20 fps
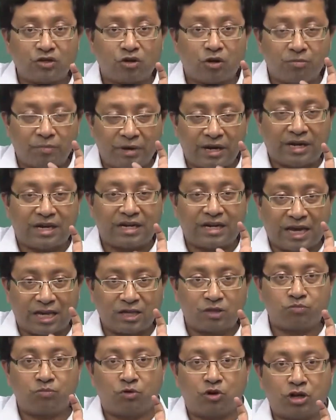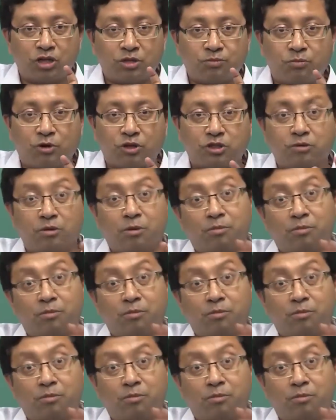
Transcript: or make it as small as possible,